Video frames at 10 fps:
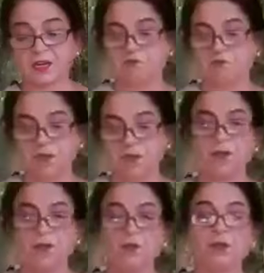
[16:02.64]
the
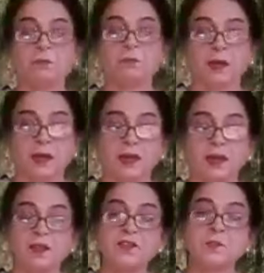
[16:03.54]
environment to the brain
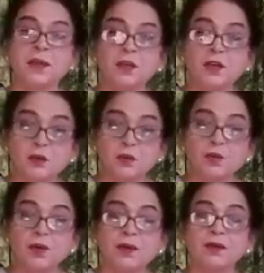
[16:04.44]
and the spinal cord.